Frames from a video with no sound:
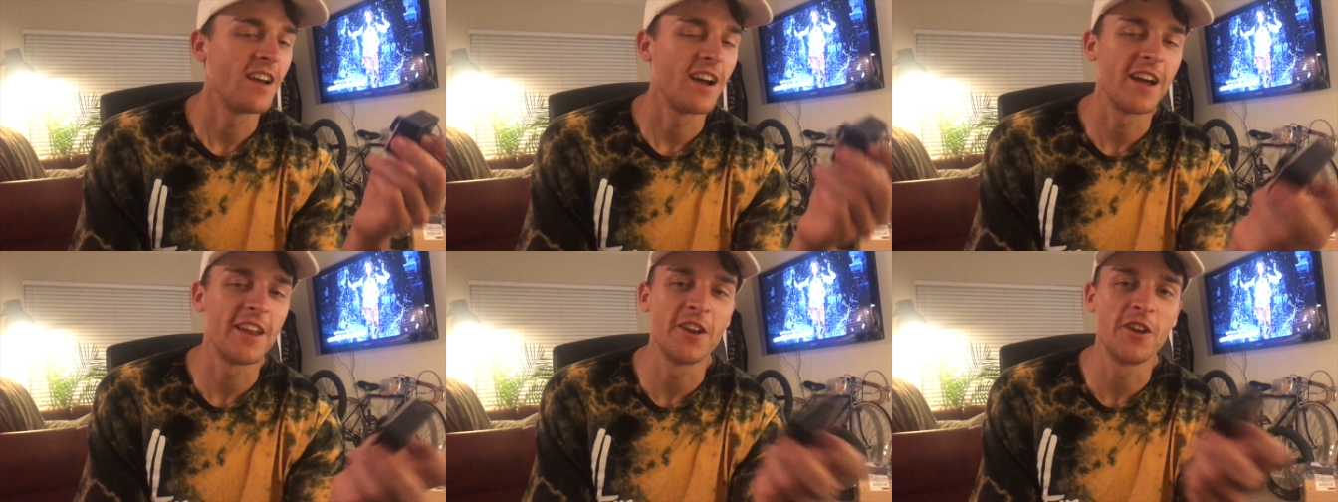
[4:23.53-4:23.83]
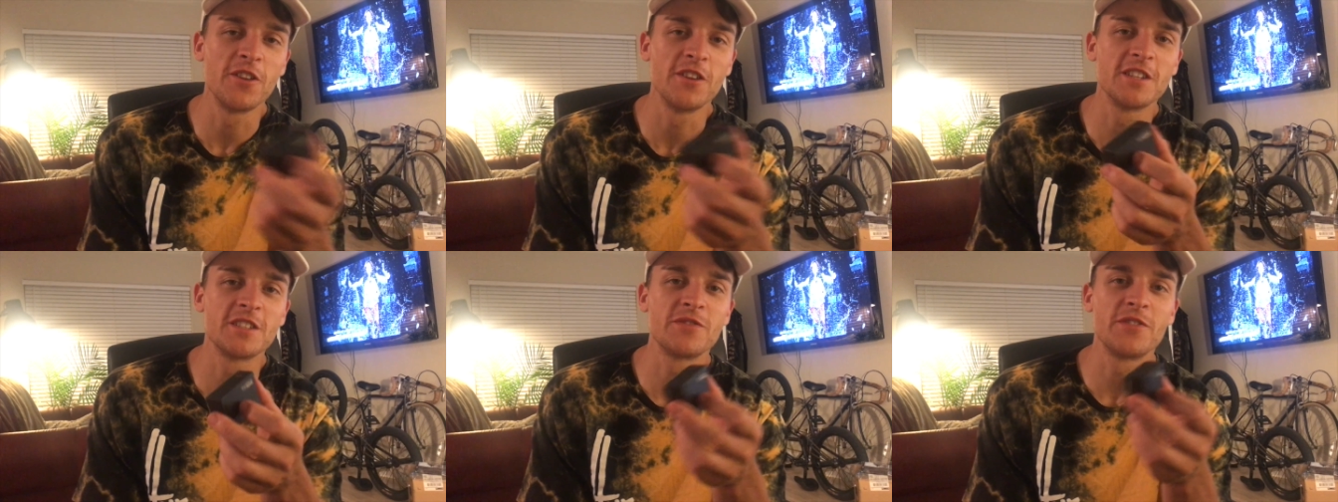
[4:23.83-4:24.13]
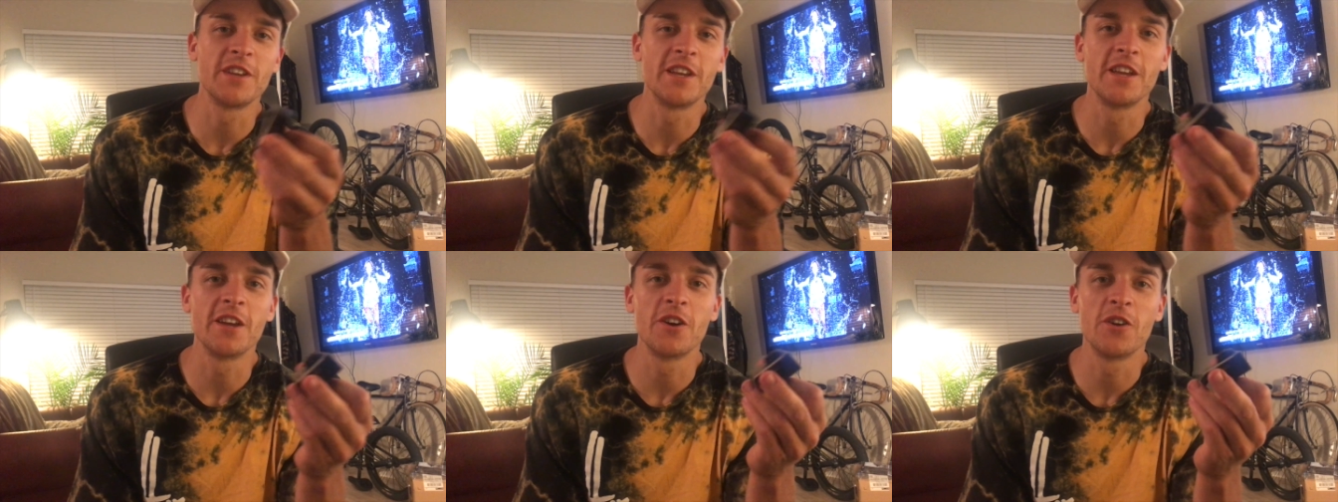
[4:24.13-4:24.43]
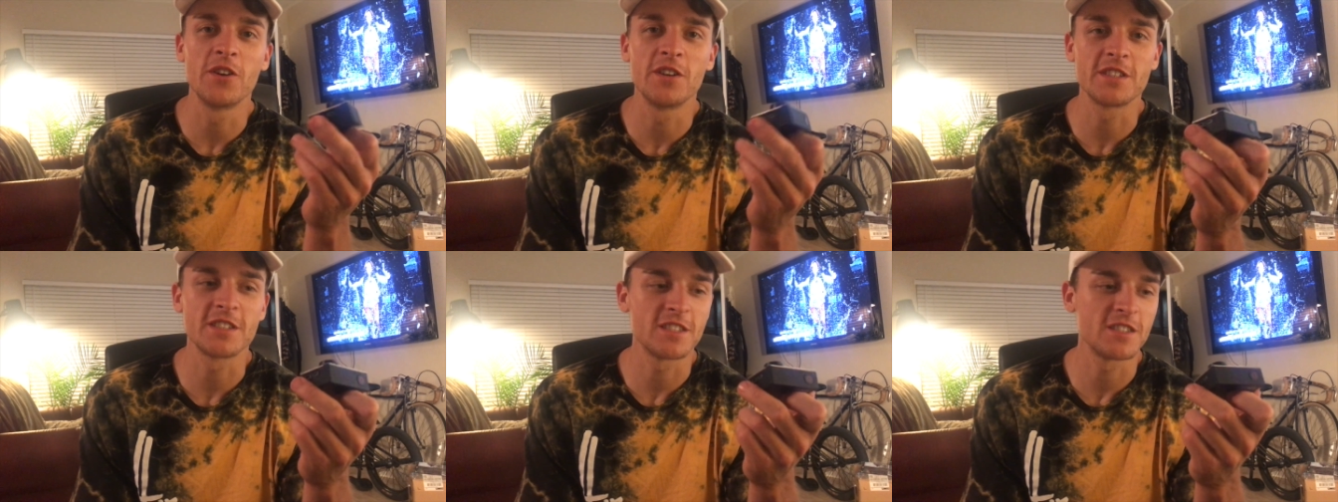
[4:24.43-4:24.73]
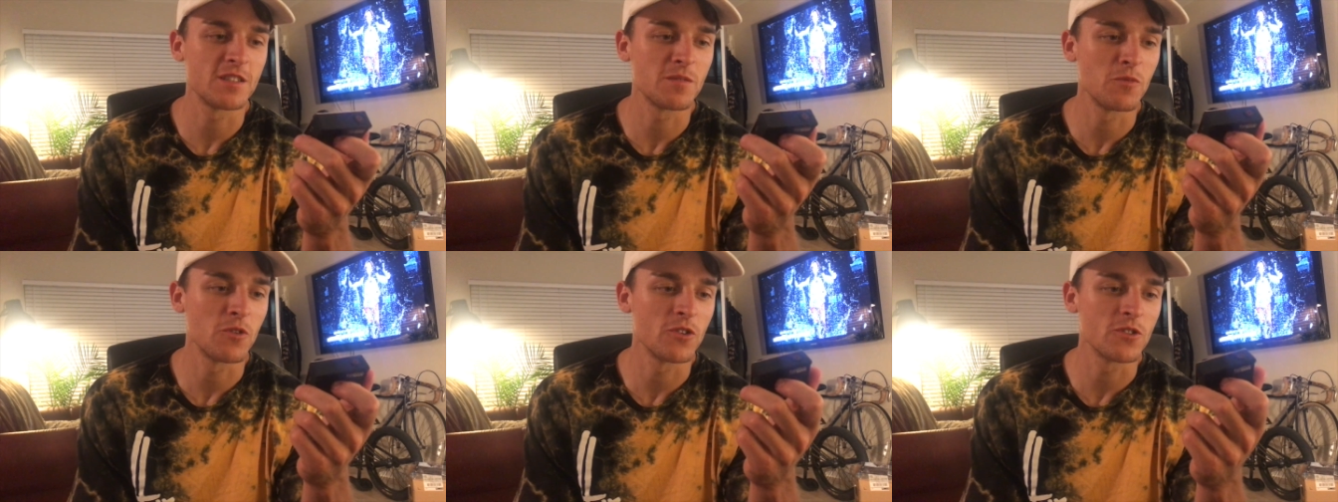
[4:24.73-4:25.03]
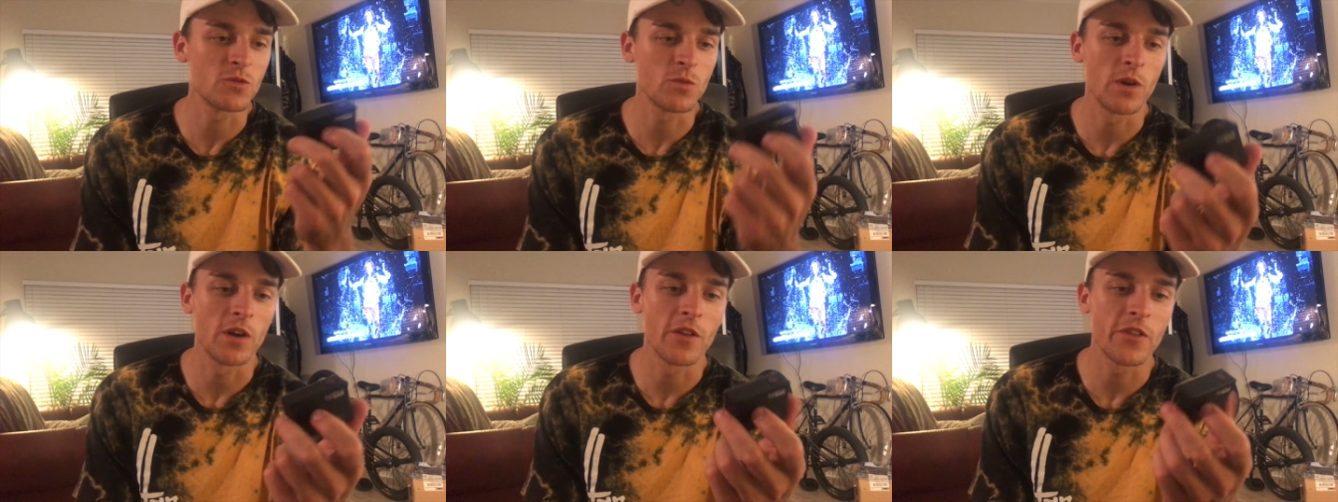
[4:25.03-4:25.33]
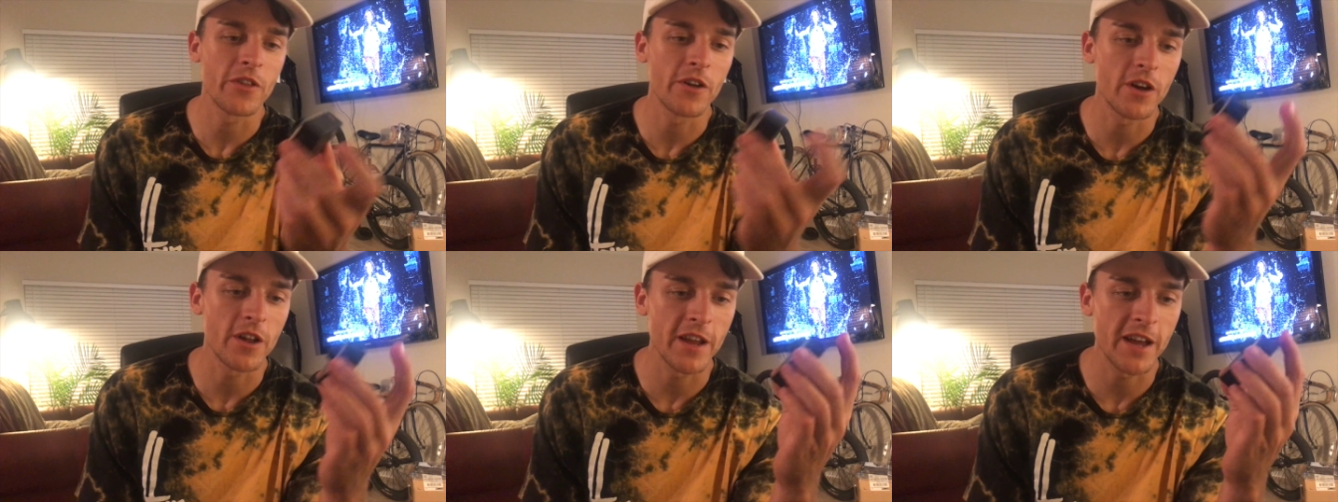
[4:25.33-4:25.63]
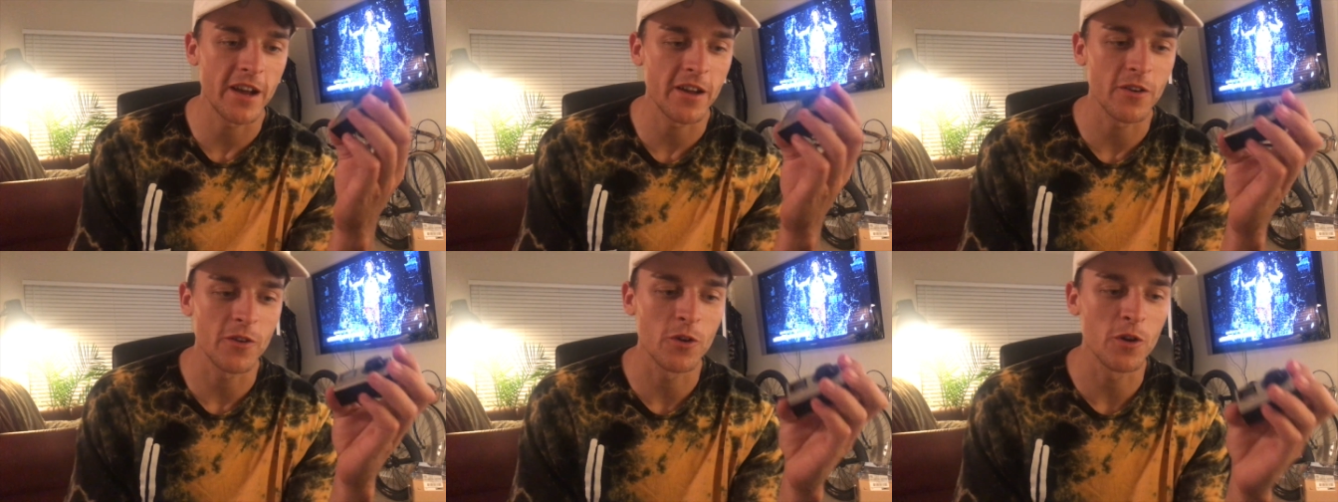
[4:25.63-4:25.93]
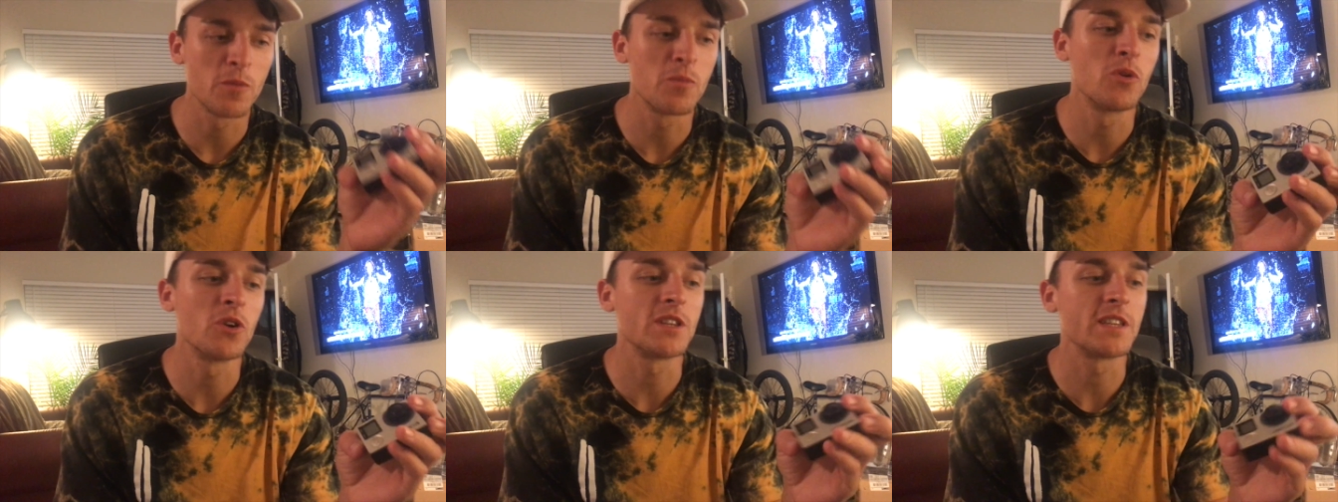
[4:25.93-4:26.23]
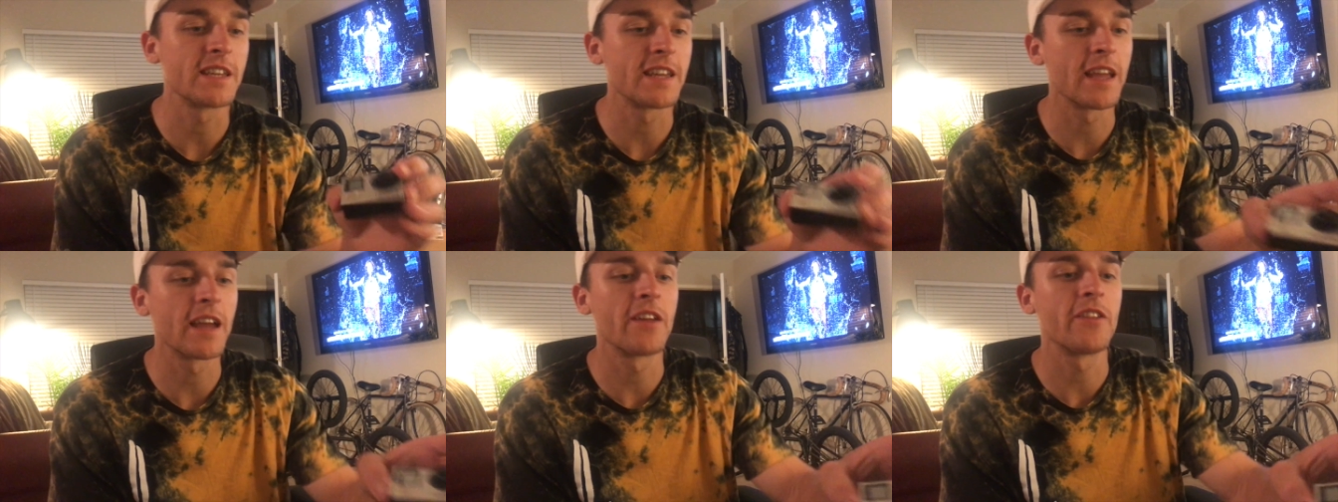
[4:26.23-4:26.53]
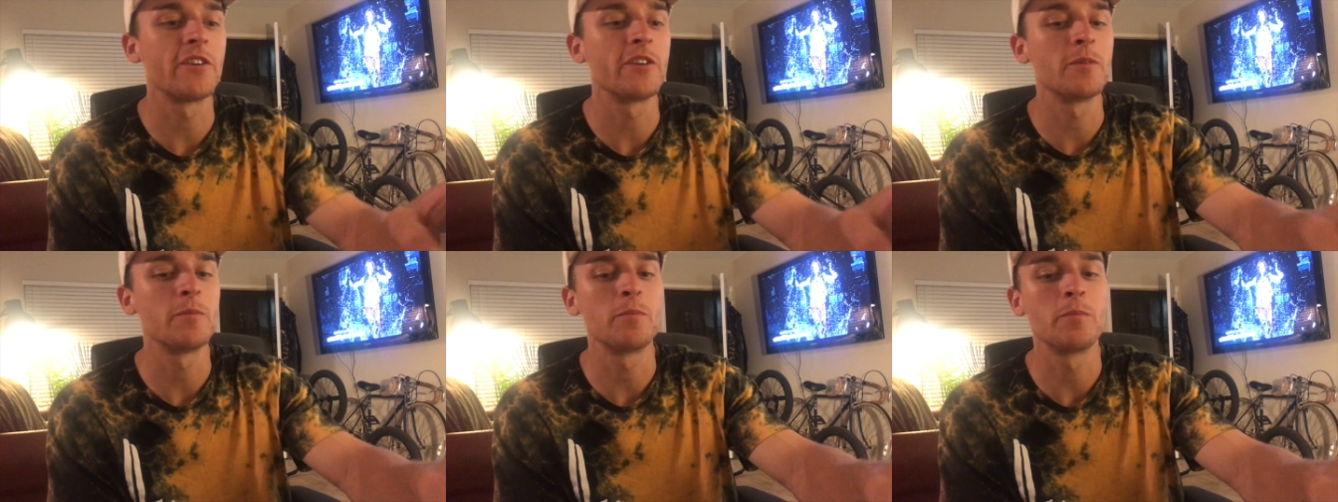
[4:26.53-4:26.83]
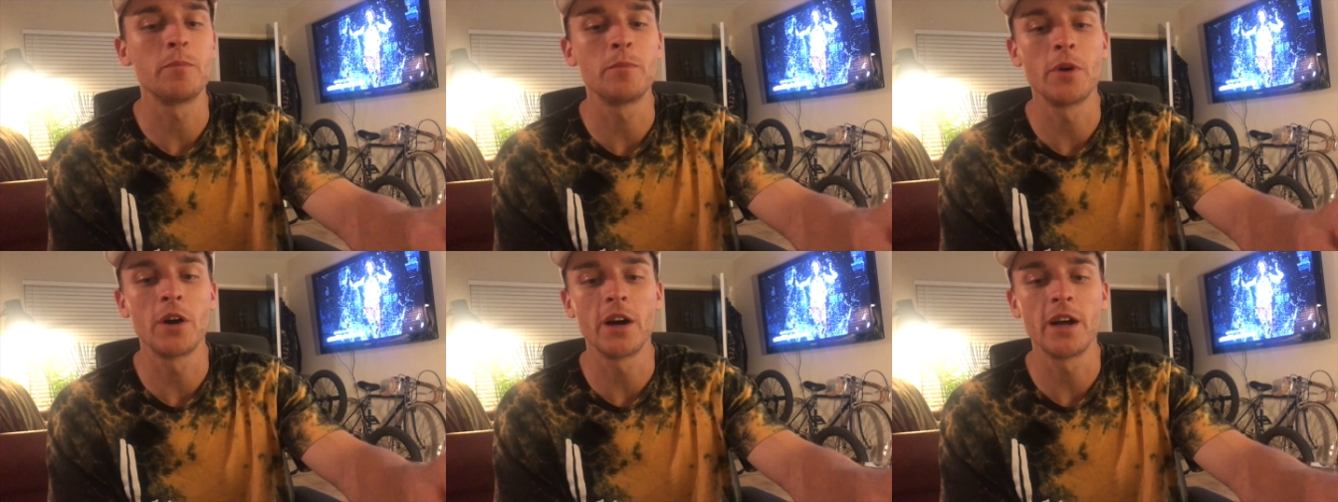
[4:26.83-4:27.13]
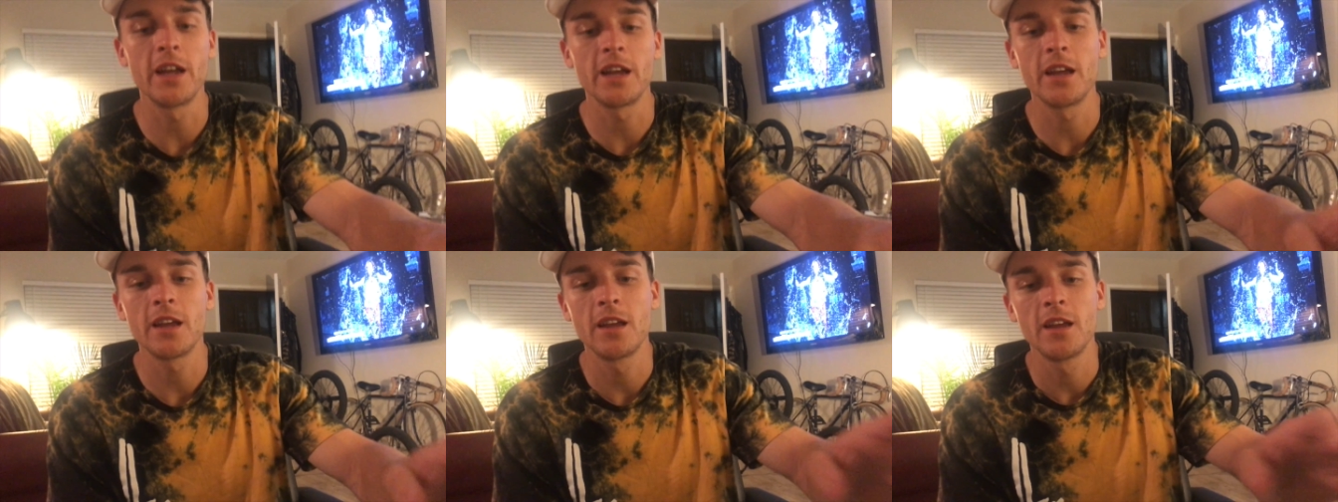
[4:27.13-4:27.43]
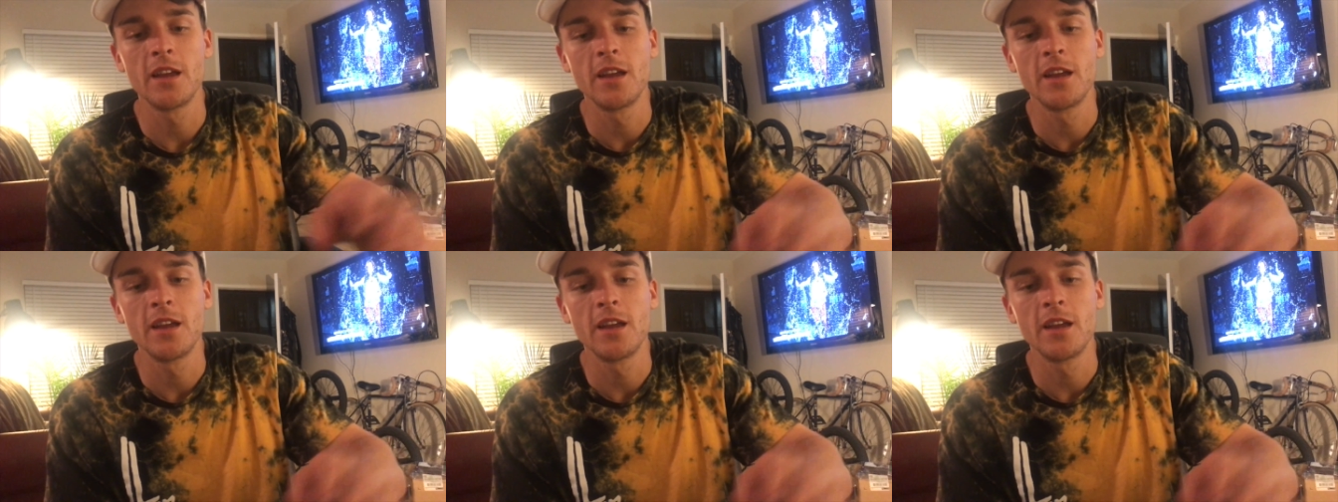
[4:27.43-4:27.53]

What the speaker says: I know this video isn't the most well thought out or put together, but